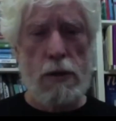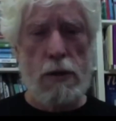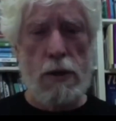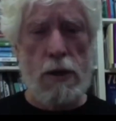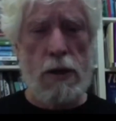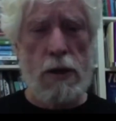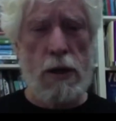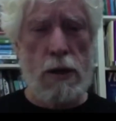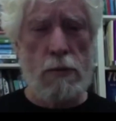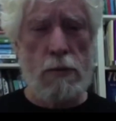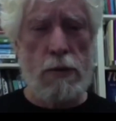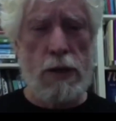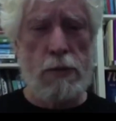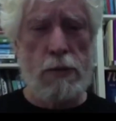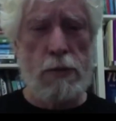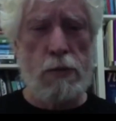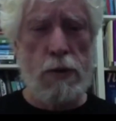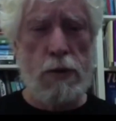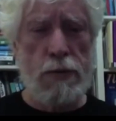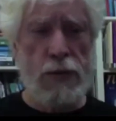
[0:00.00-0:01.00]
the car
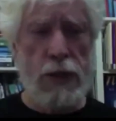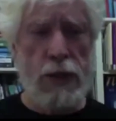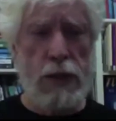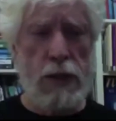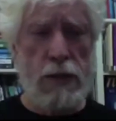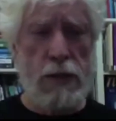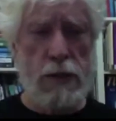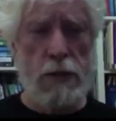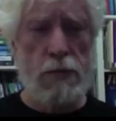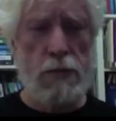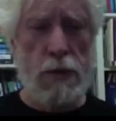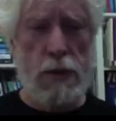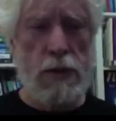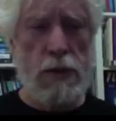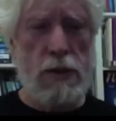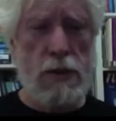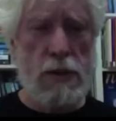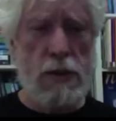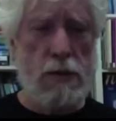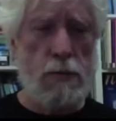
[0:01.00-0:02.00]
runs perfectly, except that
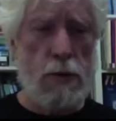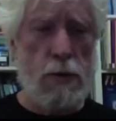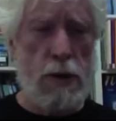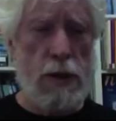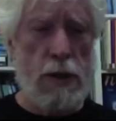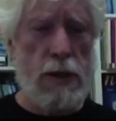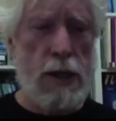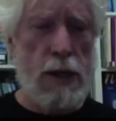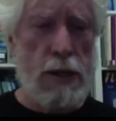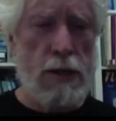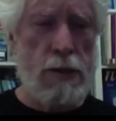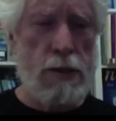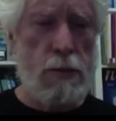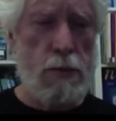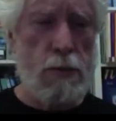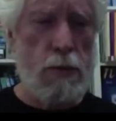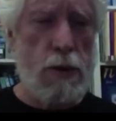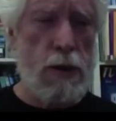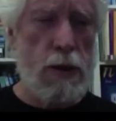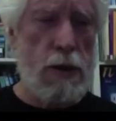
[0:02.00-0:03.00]
this doesn't work and that
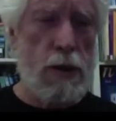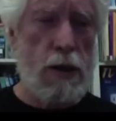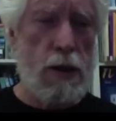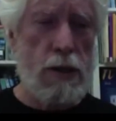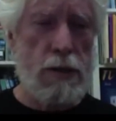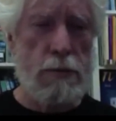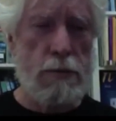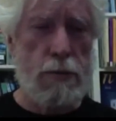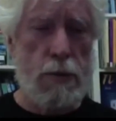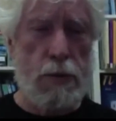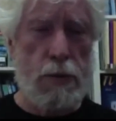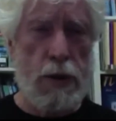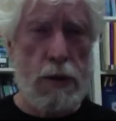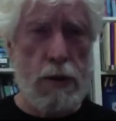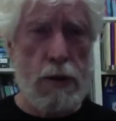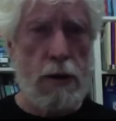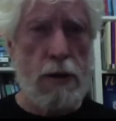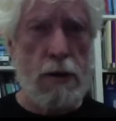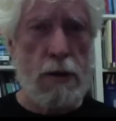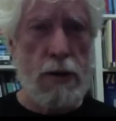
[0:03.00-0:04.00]
doesn't work, and the cost of
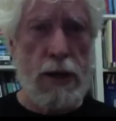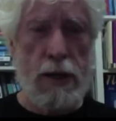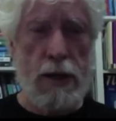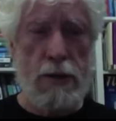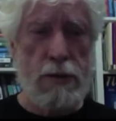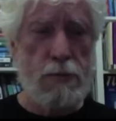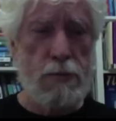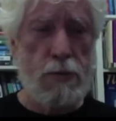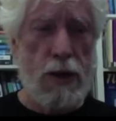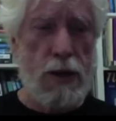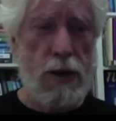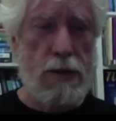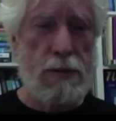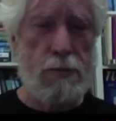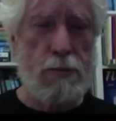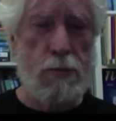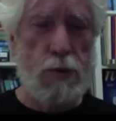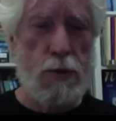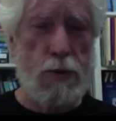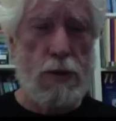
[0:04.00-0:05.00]
repairing all that is
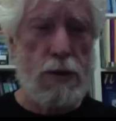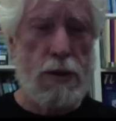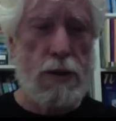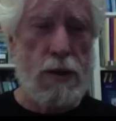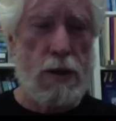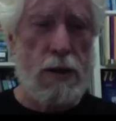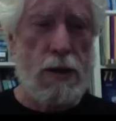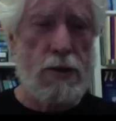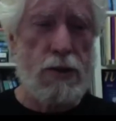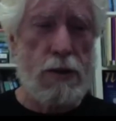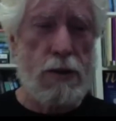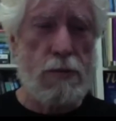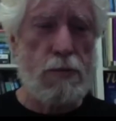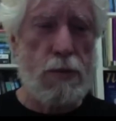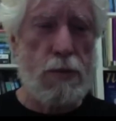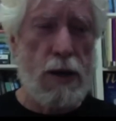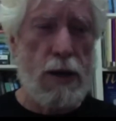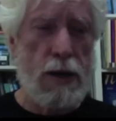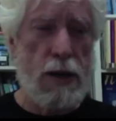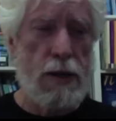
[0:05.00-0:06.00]
cost more than it'll cost you
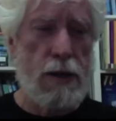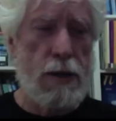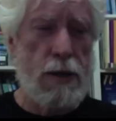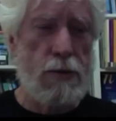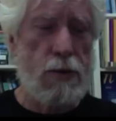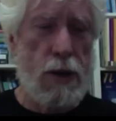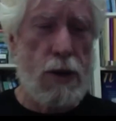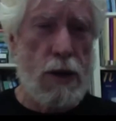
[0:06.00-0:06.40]
to buy a new